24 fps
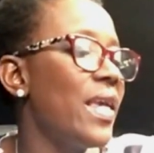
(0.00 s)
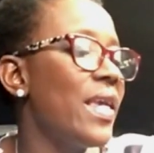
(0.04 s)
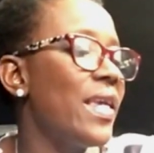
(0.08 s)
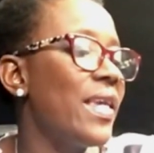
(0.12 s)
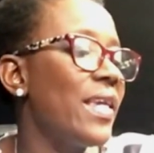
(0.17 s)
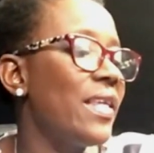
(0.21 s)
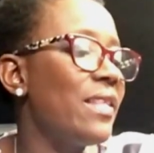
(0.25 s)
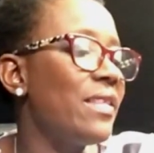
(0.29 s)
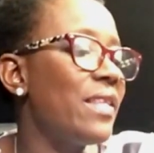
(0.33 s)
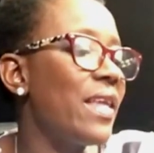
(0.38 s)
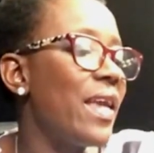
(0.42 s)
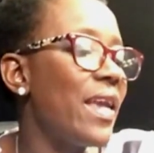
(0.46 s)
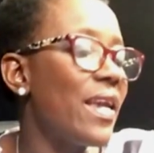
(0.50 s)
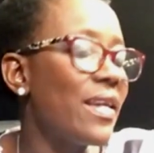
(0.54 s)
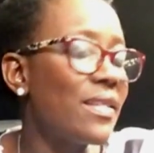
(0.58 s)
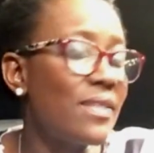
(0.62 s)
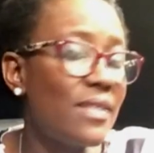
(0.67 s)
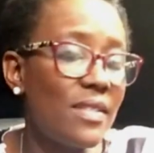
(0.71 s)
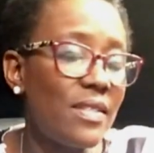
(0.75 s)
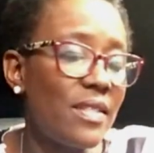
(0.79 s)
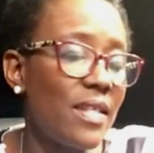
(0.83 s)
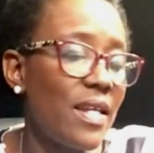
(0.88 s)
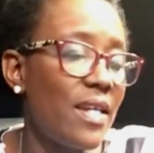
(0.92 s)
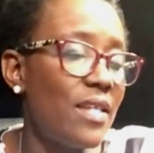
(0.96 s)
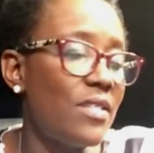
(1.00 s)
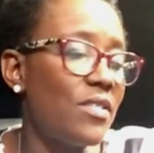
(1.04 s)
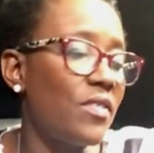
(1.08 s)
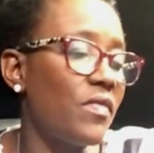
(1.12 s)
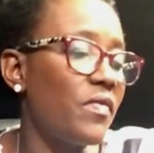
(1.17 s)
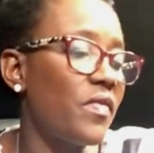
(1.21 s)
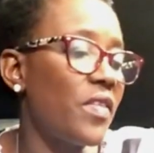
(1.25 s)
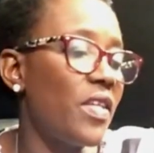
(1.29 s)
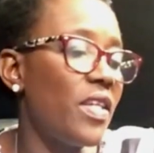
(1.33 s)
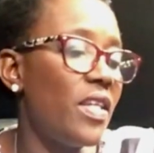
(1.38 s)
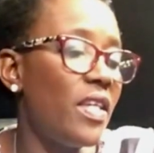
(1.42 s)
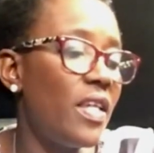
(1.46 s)
in the exercise of
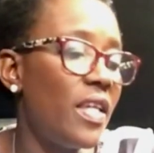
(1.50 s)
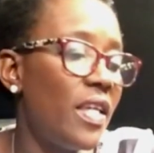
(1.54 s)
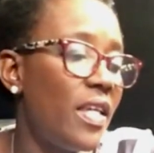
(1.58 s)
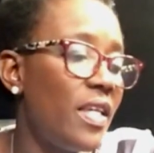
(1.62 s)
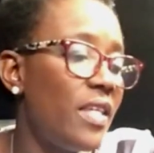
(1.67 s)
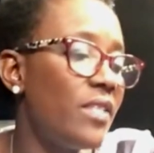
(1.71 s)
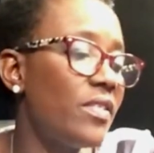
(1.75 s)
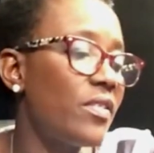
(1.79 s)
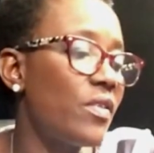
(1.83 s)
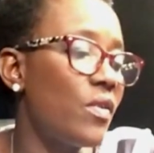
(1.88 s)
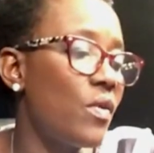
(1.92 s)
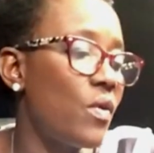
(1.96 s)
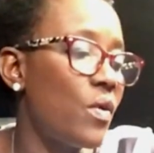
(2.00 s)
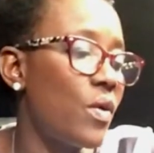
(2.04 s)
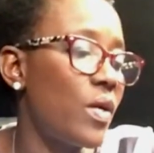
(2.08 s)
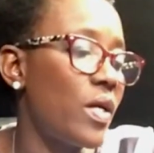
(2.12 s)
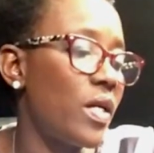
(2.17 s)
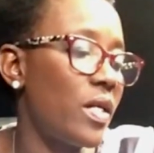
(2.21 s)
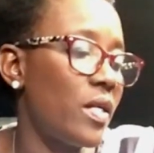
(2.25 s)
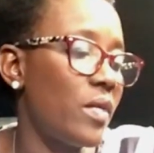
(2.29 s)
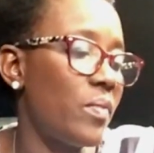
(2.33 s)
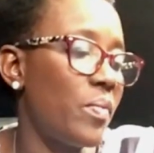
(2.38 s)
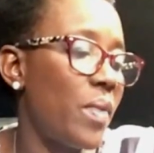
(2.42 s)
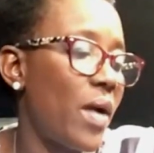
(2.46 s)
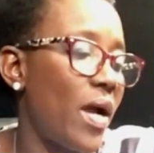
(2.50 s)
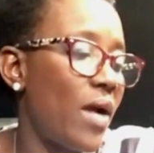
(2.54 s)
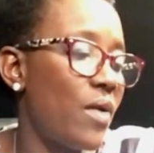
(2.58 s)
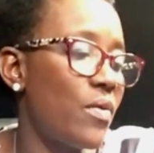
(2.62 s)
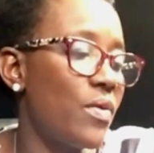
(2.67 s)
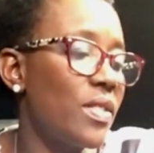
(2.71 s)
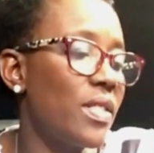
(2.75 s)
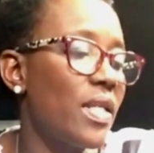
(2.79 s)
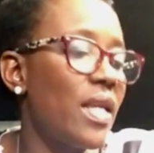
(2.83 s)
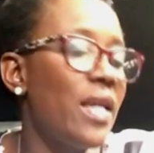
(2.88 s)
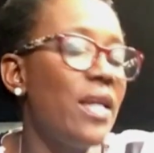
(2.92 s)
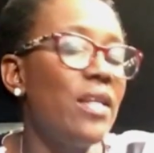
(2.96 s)
his or her
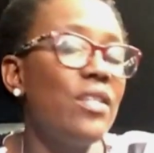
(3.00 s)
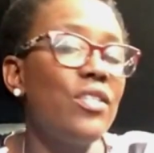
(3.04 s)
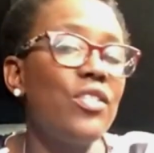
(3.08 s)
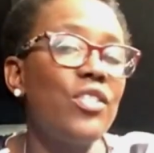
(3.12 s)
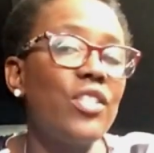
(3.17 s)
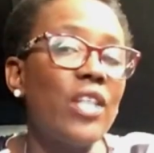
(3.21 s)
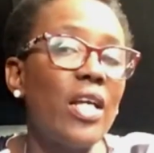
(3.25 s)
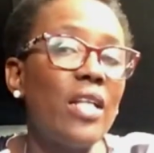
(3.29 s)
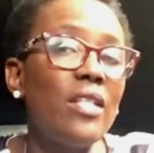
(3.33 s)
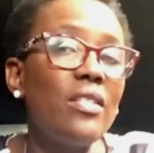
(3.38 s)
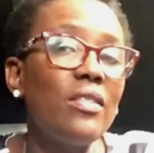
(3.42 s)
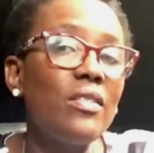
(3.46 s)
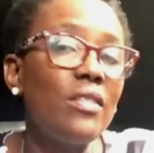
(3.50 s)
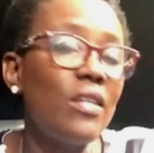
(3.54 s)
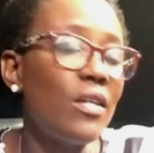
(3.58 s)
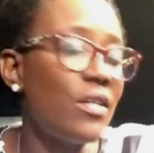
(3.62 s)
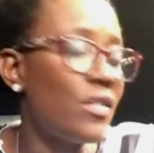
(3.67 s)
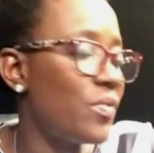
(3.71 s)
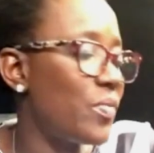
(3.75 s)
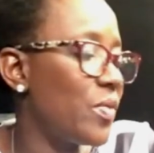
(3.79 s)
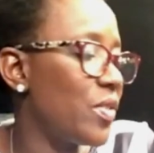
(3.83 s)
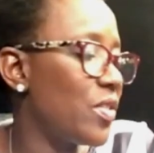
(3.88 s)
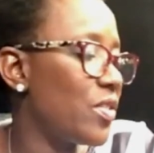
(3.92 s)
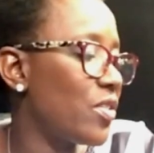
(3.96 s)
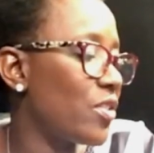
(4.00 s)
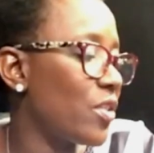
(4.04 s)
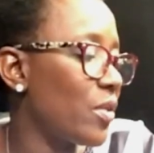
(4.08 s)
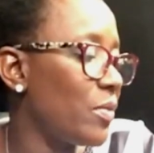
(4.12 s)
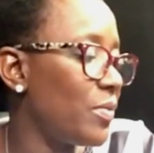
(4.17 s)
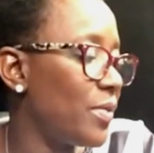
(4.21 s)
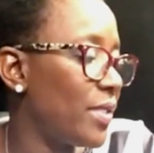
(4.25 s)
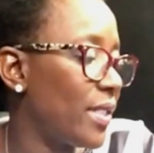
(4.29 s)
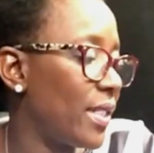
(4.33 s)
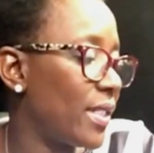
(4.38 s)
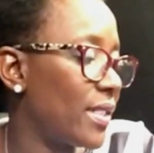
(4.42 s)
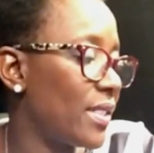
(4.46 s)
powers, shall not be
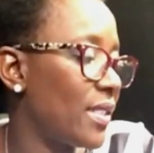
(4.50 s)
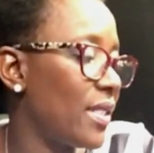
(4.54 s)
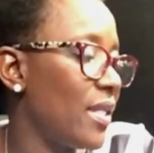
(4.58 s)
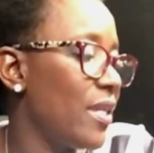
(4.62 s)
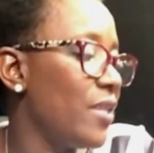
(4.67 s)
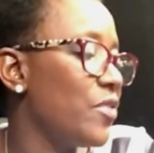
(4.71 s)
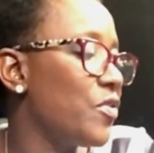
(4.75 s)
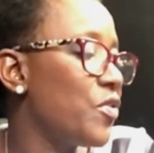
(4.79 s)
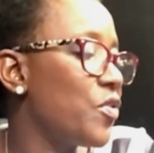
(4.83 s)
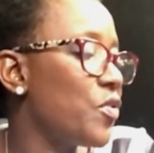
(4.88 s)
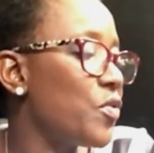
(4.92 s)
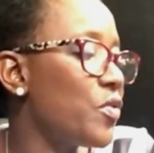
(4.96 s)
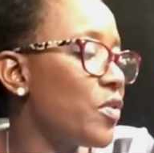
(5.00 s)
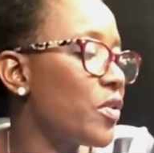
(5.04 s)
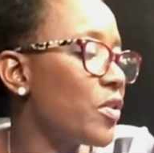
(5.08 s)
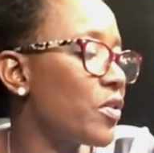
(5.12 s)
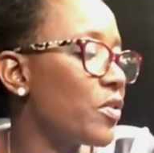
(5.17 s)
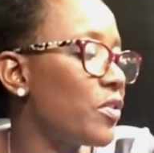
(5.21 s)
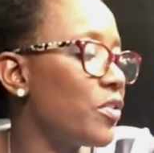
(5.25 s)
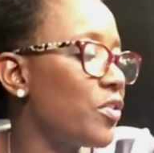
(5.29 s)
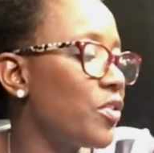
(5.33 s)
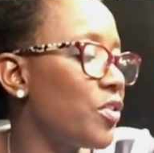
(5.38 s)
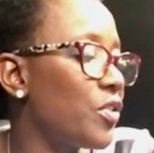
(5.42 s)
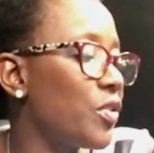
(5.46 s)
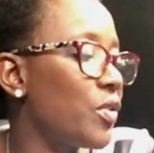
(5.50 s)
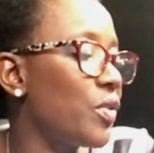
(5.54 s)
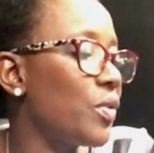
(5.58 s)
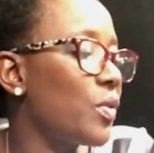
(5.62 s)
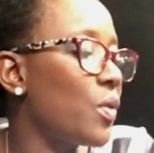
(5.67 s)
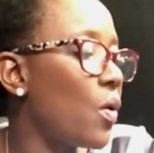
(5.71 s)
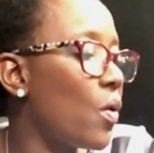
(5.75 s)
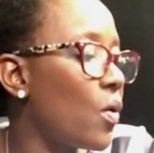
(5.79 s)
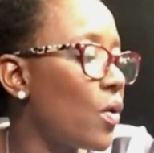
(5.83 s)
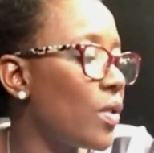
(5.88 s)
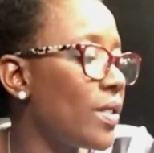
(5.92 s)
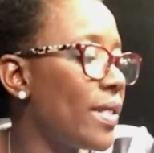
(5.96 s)
subject to the control
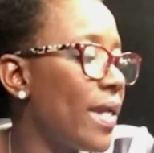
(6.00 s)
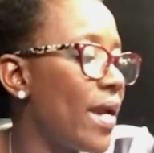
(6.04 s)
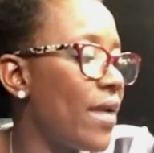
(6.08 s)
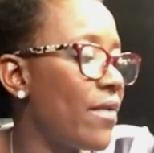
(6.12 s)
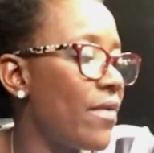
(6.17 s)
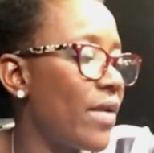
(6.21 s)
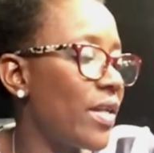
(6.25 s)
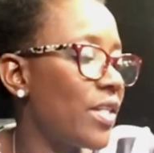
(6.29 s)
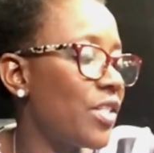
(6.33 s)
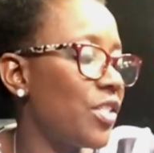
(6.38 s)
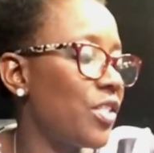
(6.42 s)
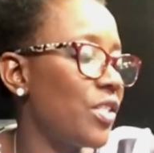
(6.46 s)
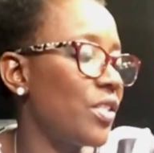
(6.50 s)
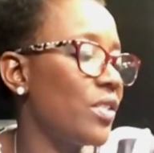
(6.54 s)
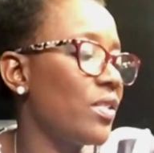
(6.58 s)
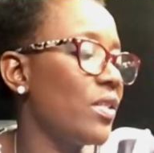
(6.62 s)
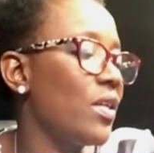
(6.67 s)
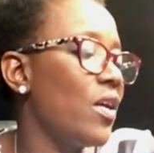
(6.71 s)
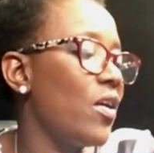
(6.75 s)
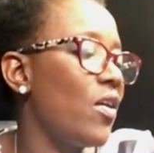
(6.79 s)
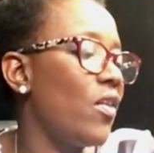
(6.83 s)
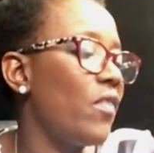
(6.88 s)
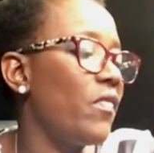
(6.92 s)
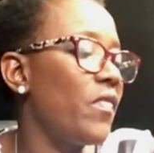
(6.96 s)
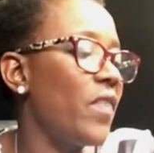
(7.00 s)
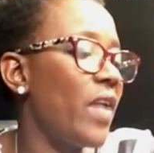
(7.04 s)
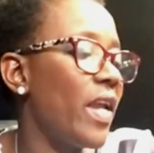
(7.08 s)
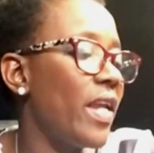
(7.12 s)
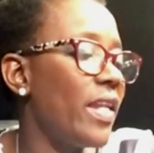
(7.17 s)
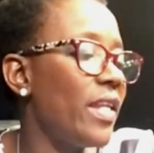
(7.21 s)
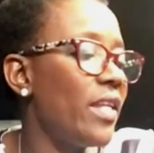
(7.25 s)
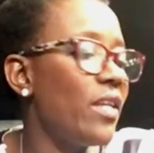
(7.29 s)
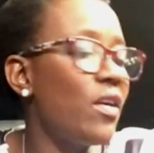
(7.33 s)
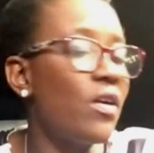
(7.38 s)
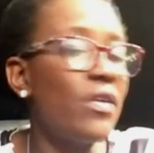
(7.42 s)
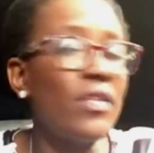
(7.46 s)
or direction of
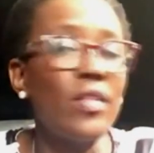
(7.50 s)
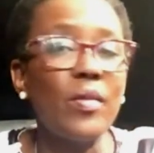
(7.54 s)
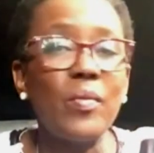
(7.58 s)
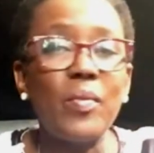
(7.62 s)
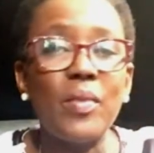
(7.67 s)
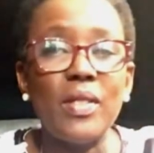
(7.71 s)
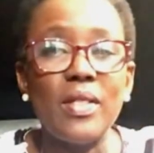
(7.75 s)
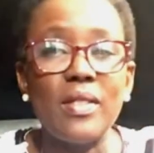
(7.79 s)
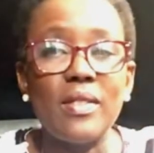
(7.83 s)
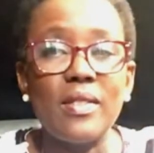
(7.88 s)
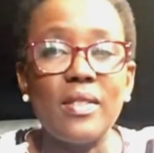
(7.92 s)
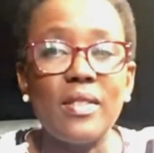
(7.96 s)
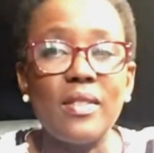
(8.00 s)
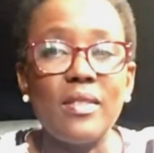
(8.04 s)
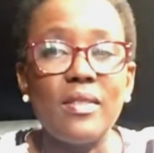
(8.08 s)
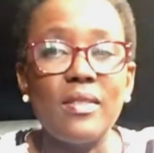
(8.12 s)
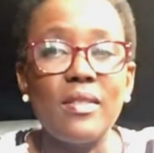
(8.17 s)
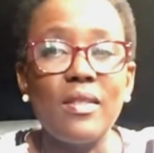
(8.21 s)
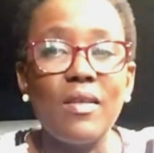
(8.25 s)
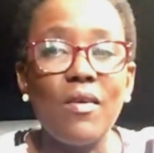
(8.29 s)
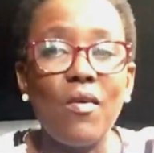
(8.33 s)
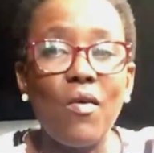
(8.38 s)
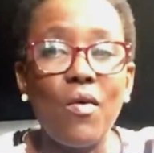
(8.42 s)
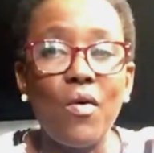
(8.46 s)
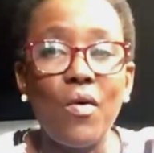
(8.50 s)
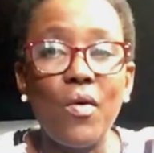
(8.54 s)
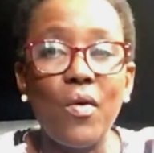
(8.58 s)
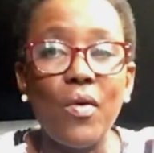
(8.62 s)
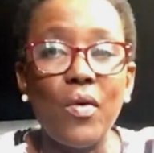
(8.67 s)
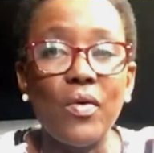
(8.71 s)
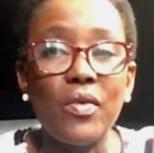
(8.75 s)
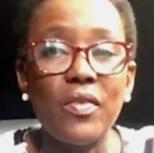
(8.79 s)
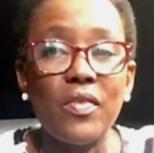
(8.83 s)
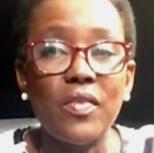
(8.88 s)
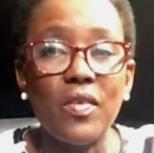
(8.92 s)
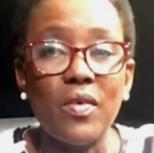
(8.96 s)
any other person or
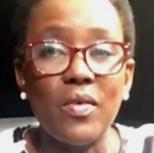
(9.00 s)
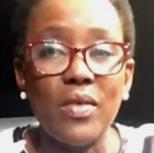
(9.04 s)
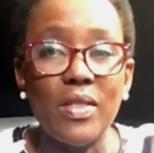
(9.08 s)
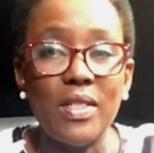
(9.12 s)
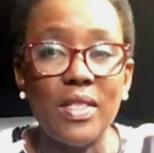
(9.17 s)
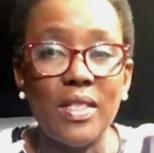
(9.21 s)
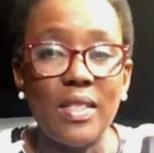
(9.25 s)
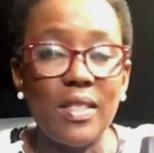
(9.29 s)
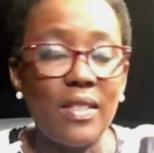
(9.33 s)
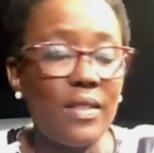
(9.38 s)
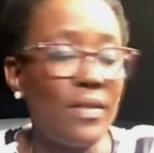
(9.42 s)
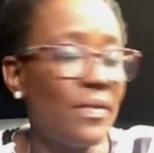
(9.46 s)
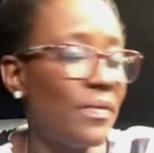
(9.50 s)
authority.